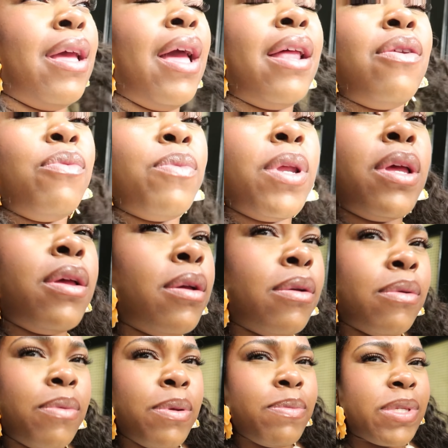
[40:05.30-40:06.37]
I don't
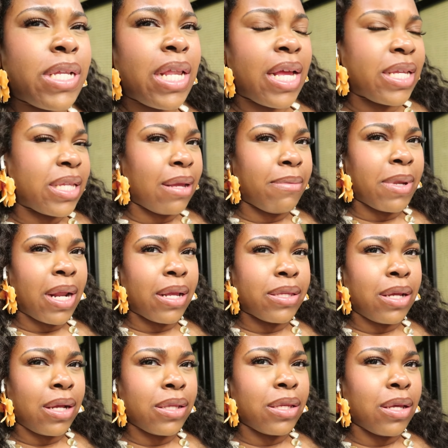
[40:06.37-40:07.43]
know. When was the last time that I
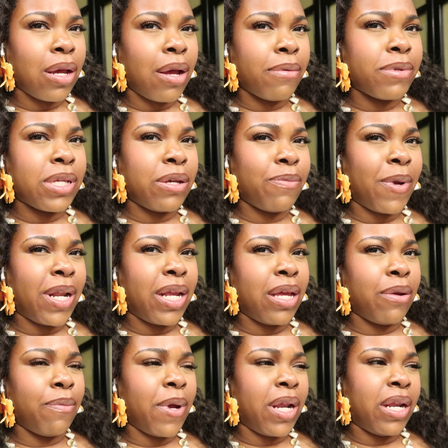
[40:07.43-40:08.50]
talked to y'all? I was getting ready to
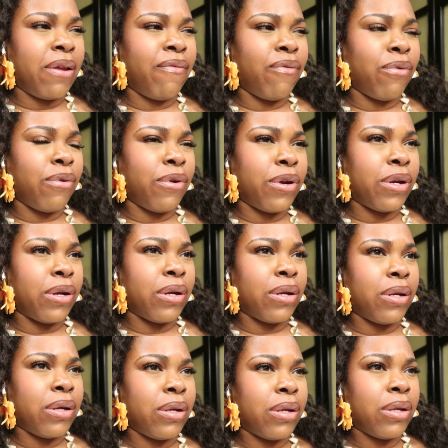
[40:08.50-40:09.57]
get ready
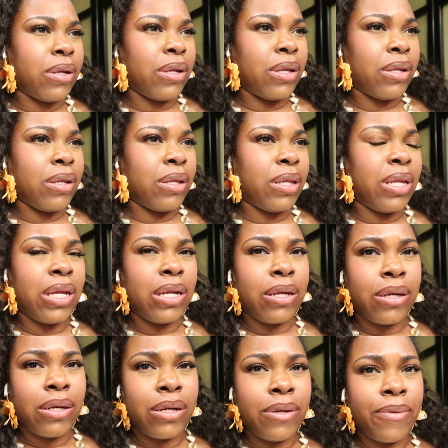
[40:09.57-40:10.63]
for
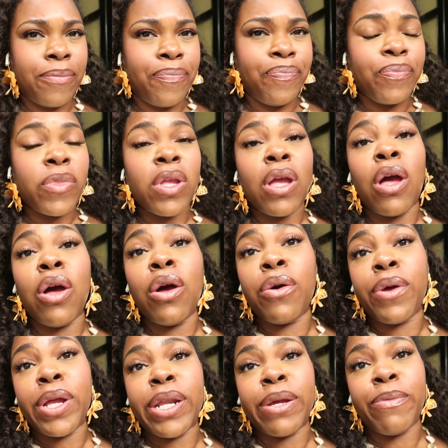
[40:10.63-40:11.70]
dinner
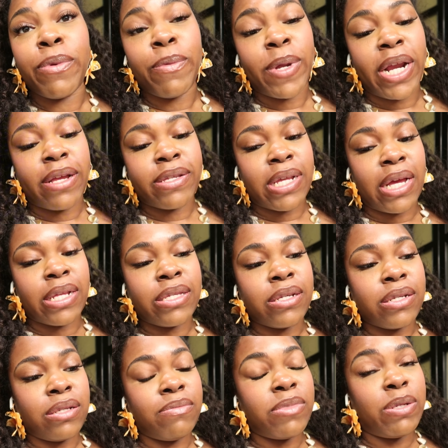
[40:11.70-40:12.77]
Oh, and then we went outside and
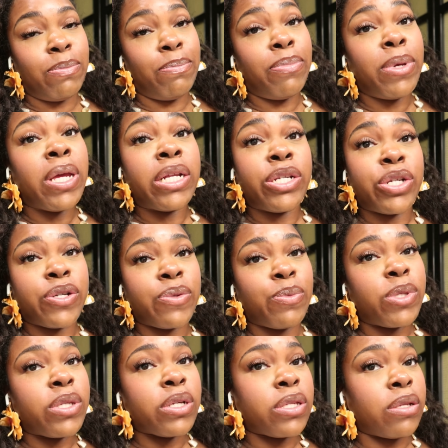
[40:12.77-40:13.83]
took some pictures.
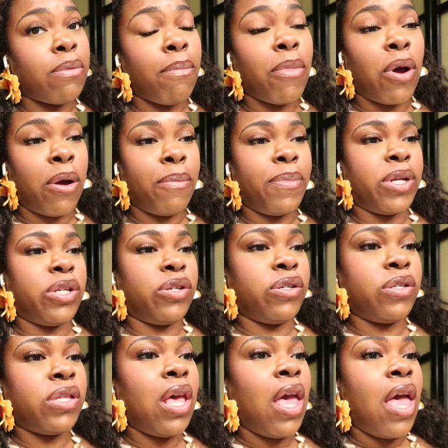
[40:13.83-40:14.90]
We took some bomb
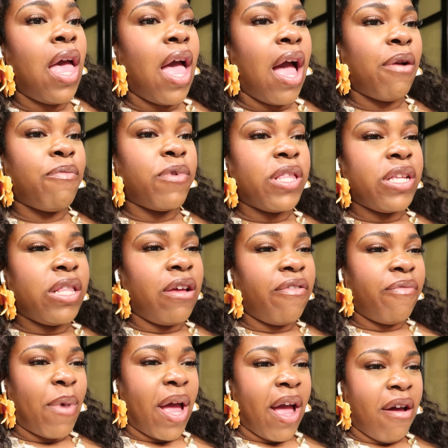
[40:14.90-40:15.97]
pictures. I really
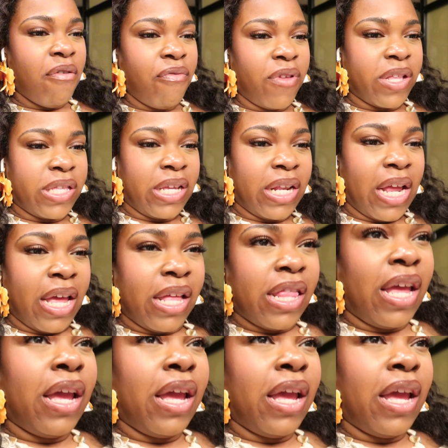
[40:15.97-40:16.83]
love my outfit tonight.